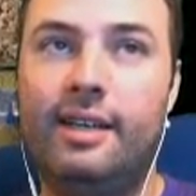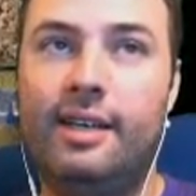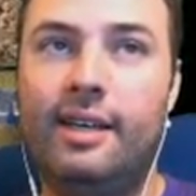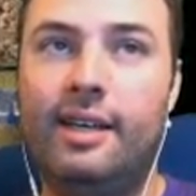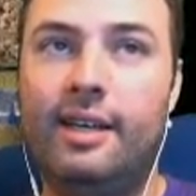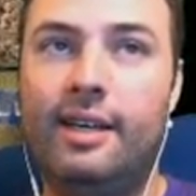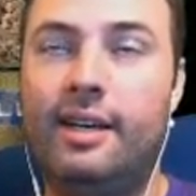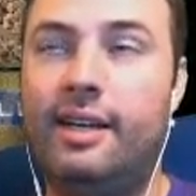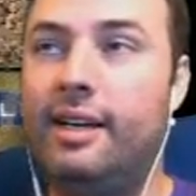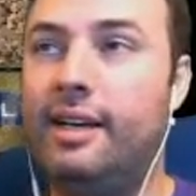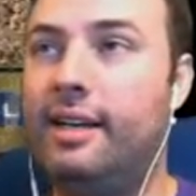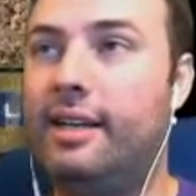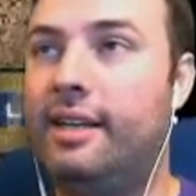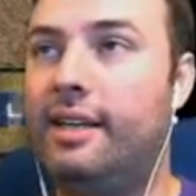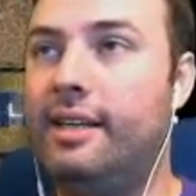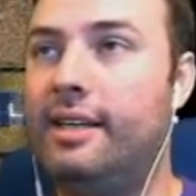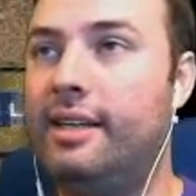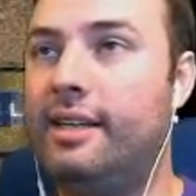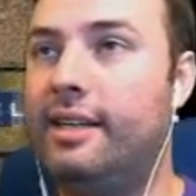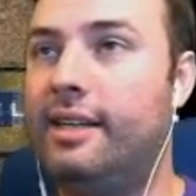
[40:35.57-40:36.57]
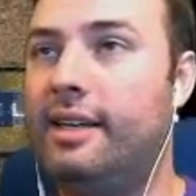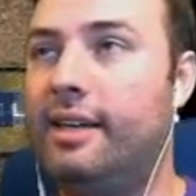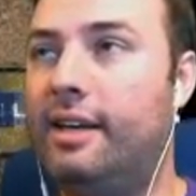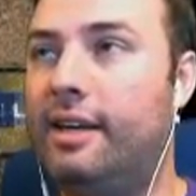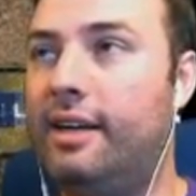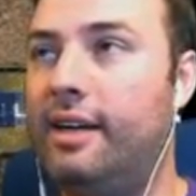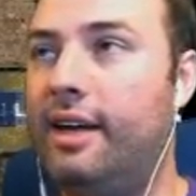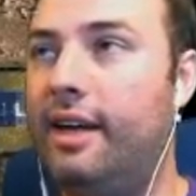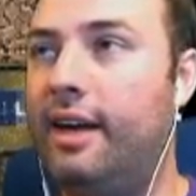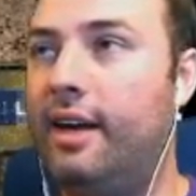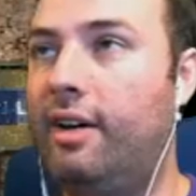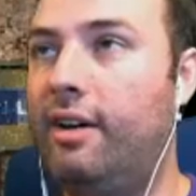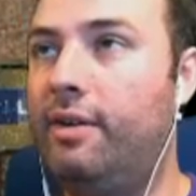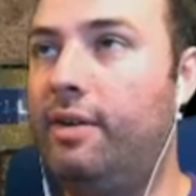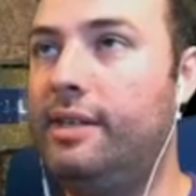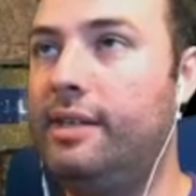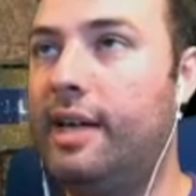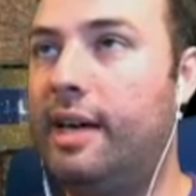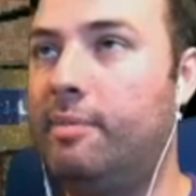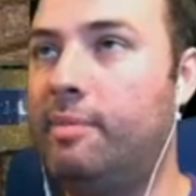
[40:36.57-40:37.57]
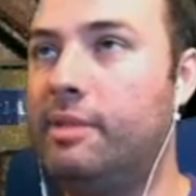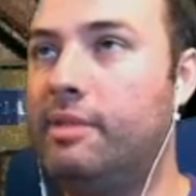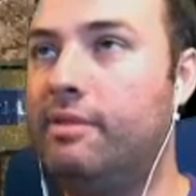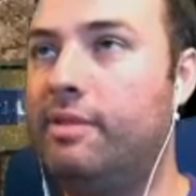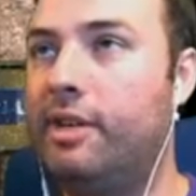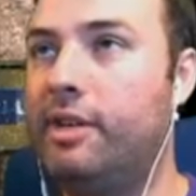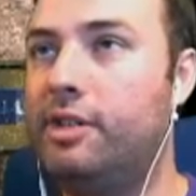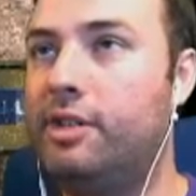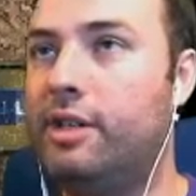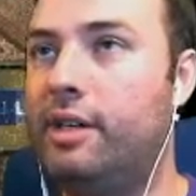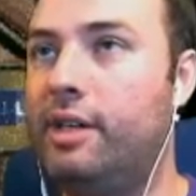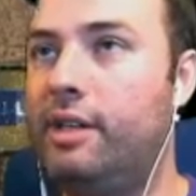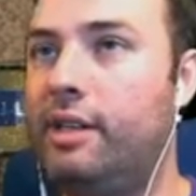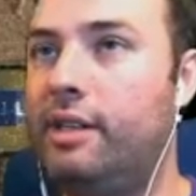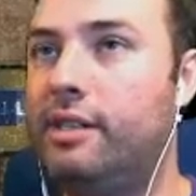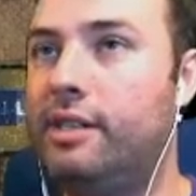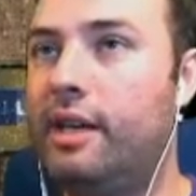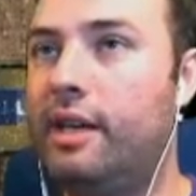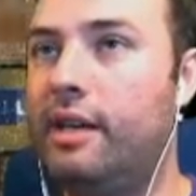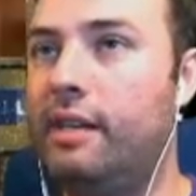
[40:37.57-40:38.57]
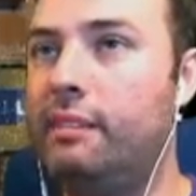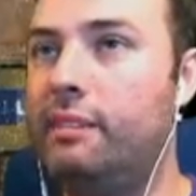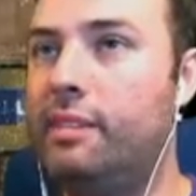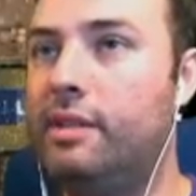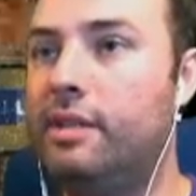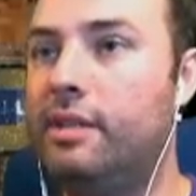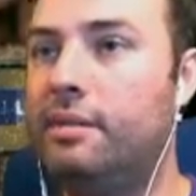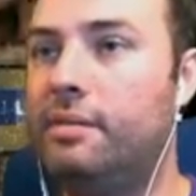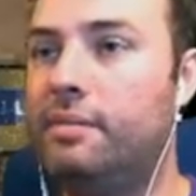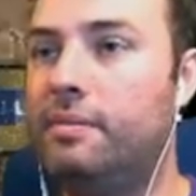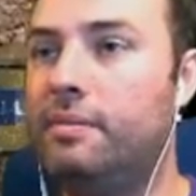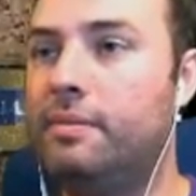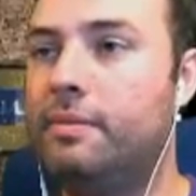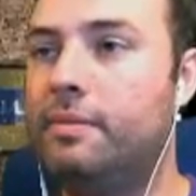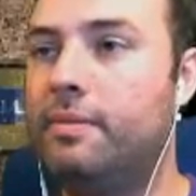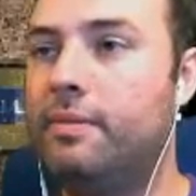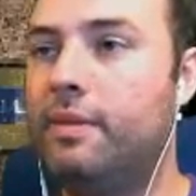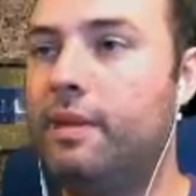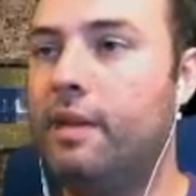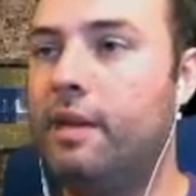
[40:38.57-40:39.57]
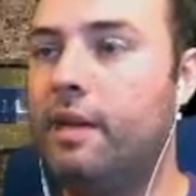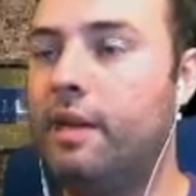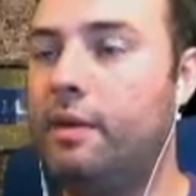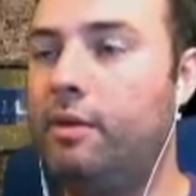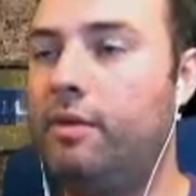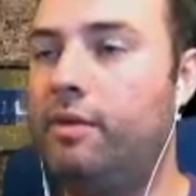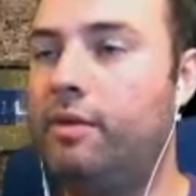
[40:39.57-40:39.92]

yeah. Uh, always happens eventually in these games. I think